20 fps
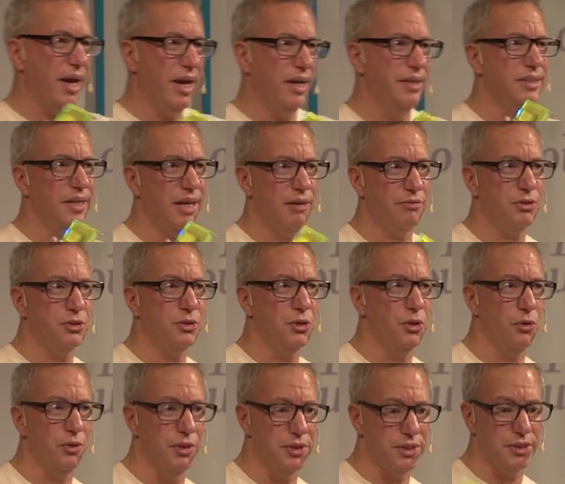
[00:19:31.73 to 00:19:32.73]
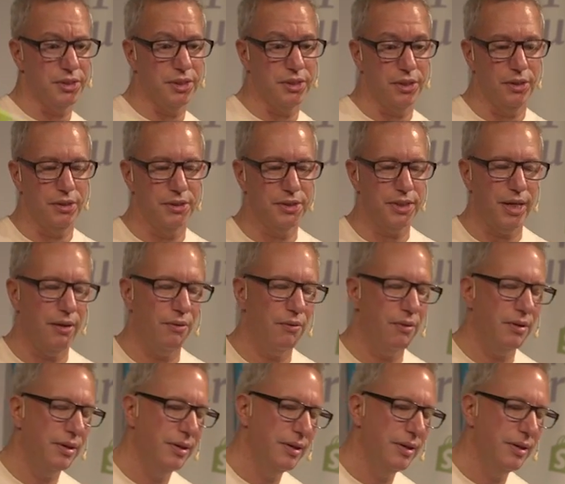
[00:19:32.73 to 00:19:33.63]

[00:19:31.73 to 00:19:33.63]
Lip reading: in-depth stories, as it turns out.